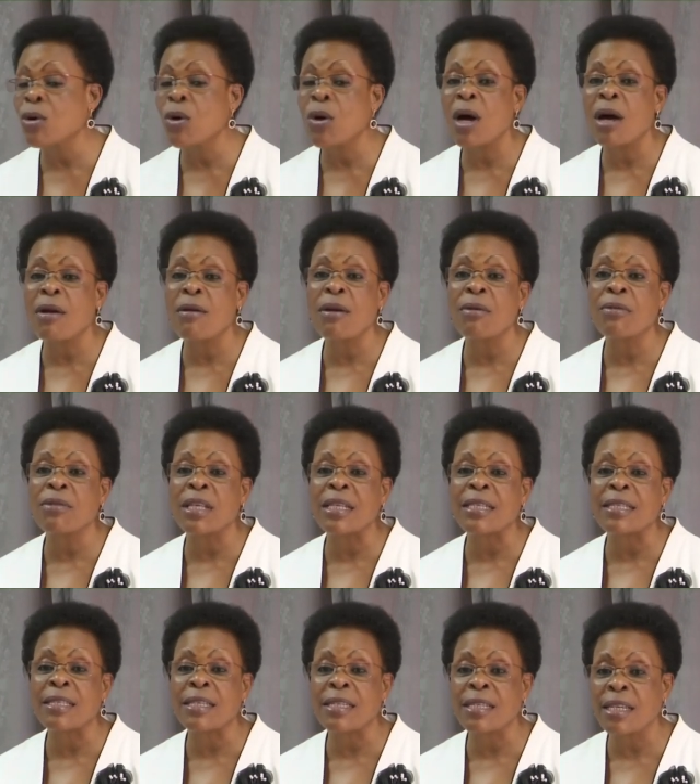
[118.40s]
go around the
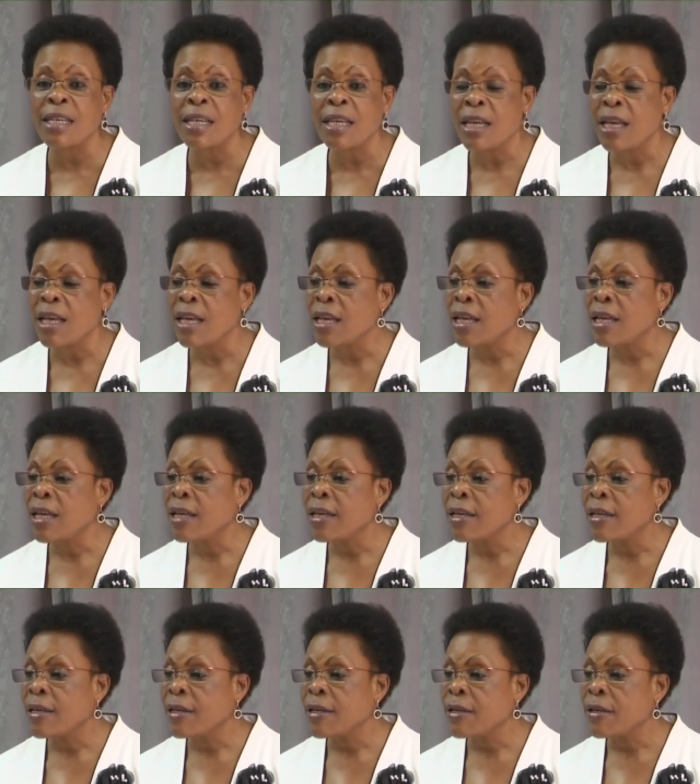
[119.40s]
city
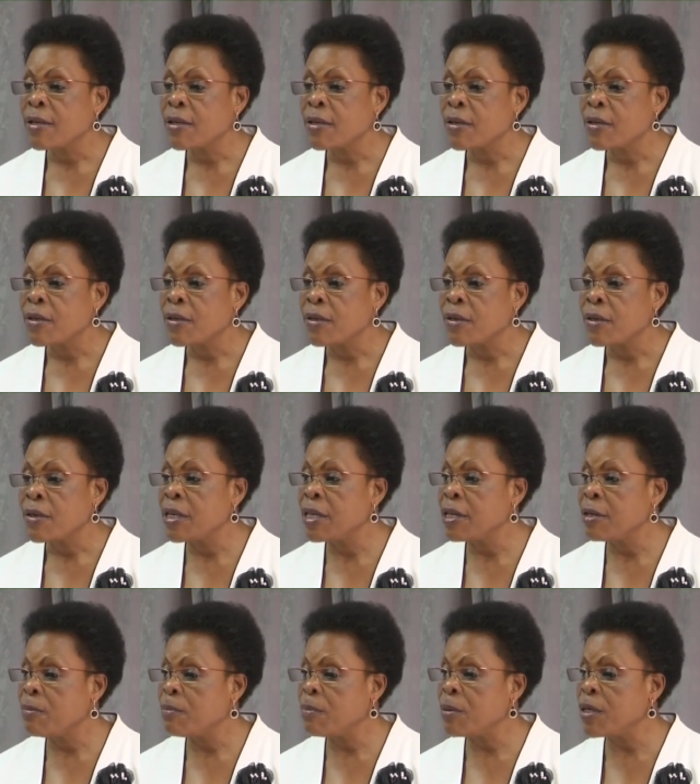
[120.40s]

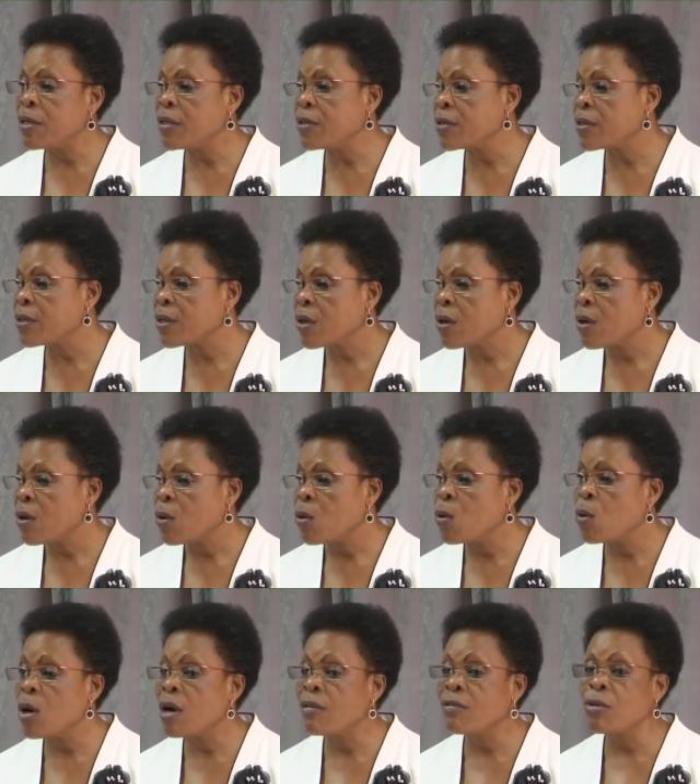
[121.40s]
in peace,
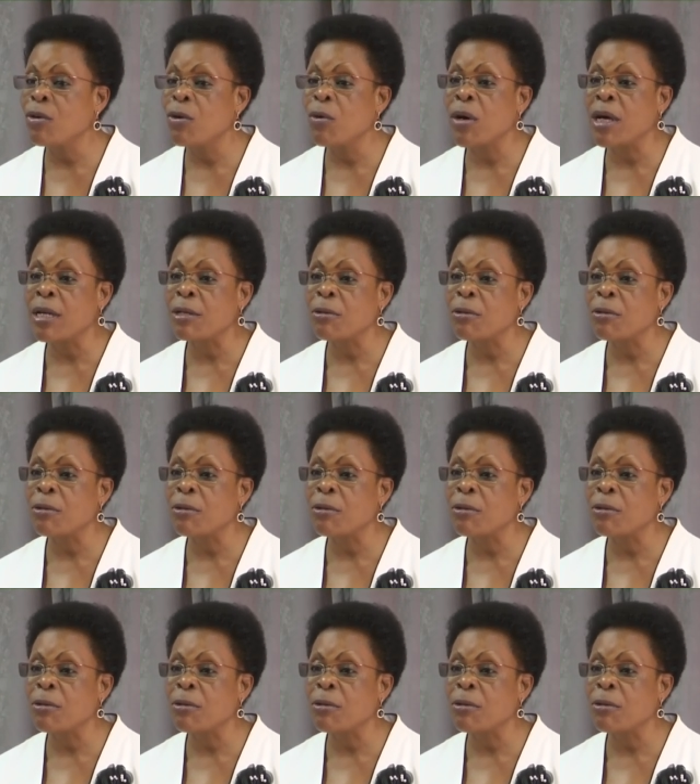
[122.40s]
who have nowhere